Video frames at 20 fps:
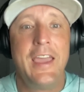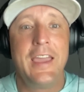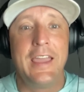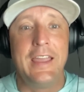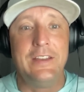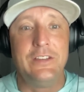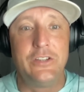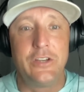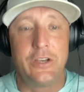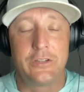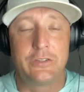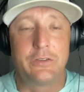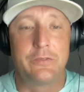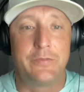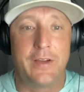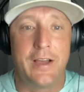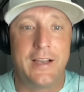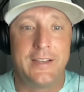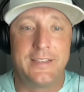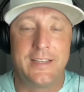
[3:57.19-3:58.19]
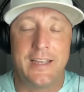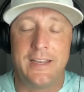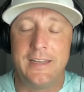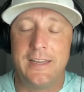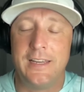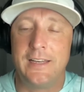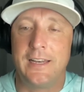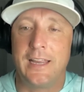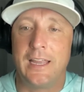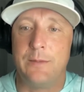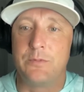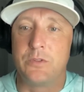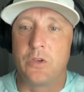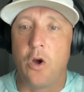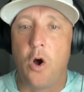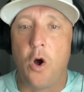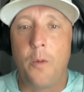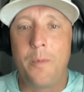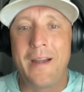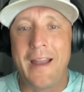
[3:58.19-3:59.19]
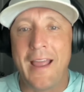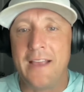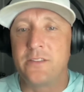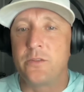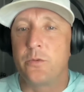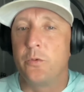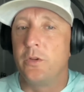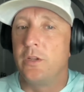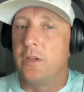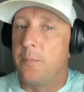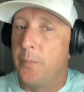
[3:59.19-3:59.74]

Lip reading: he justifies that nickname. So Auburn hasn't really